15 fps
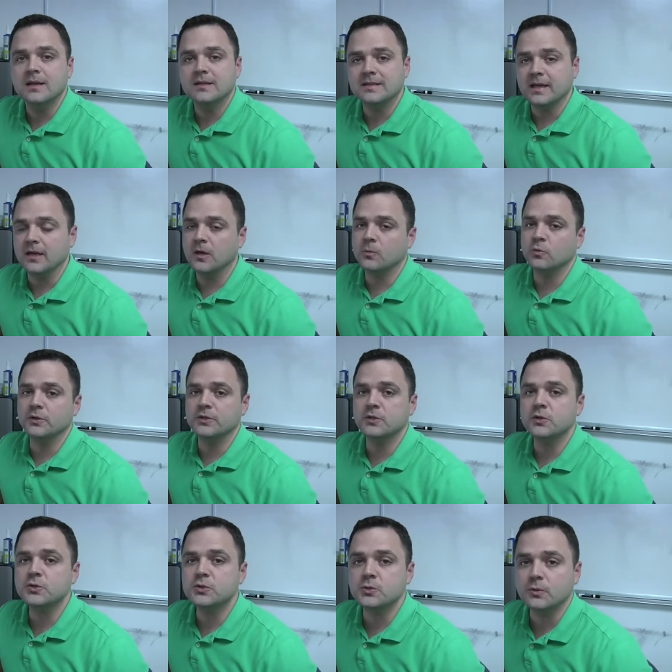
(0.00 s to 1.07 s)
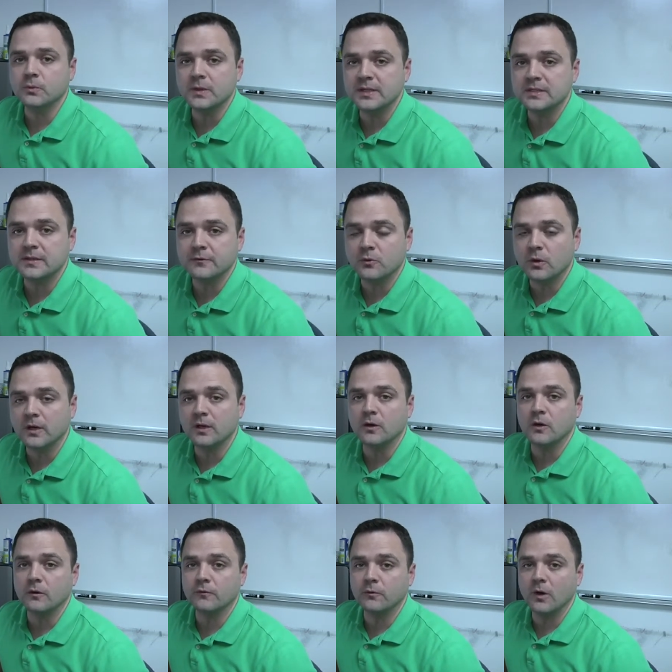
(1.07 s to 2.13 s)
to help reduce your risk of credit
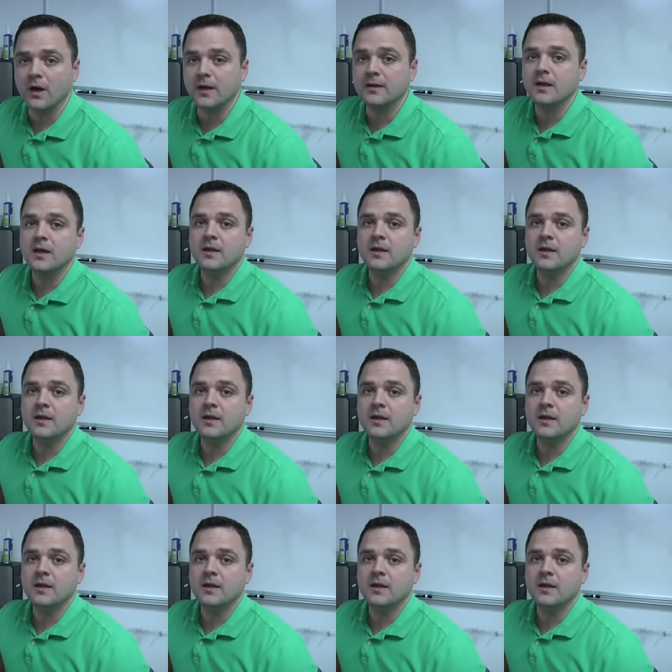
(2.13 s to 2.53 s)
card fraud